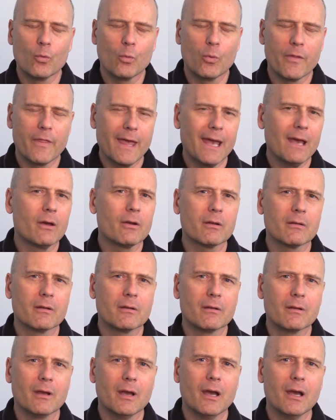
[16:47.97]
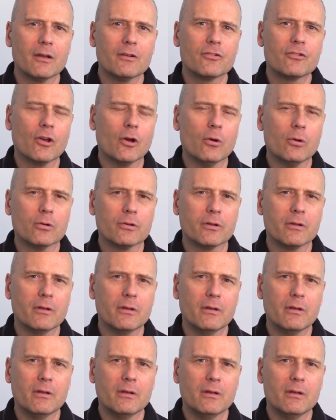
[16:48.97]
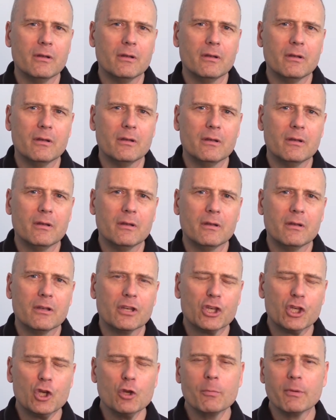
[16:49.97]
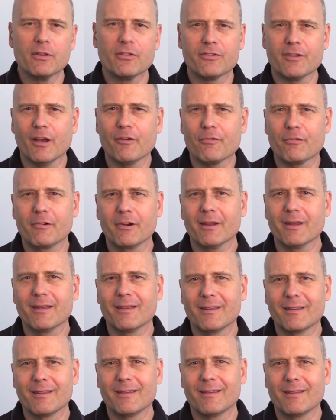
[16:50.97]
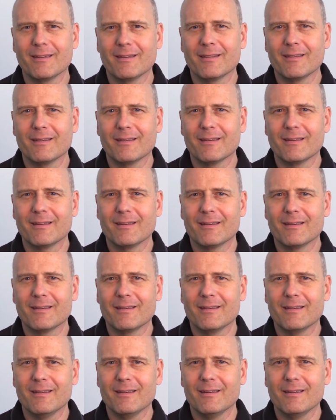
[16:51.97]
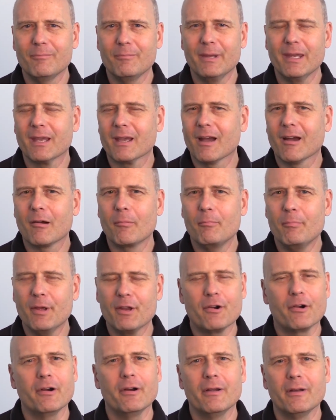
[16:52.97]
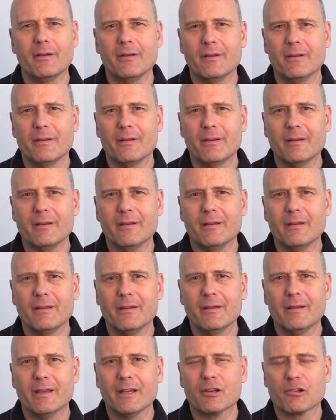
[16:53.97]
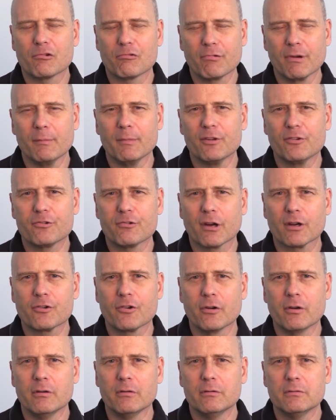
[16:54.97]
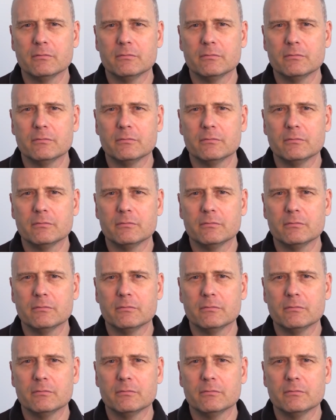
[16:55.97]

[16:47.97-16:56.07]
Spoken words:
without untold human suffering being our bitter and grim instructor.